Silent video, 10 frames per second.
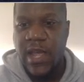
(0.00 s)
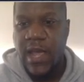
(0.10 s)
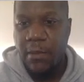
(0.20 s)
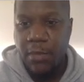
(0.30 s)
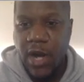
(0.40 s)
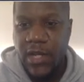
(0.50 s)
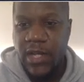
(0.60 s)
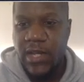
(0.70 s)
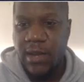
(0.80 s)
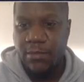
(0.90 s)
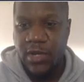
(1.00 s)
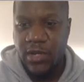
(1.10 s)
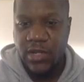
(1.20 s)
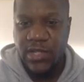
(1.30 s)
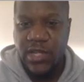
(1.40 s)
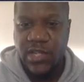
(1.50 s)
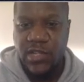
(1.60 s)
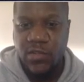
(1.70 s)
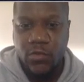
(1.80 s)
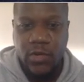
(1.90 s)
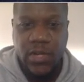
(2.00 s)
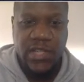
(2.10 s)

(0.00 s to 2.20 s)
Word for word: and market capitalizations all in the